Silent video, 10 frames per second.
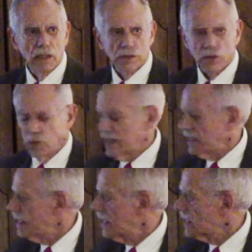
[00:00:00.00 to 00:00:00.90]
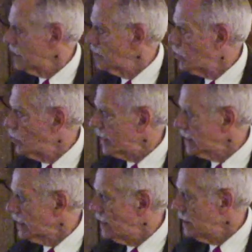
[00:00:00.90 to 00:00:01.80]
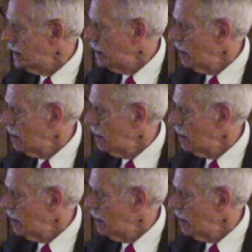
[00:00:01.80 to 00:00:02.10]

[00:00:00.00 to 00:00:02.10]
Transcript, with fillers: So we can get them quickly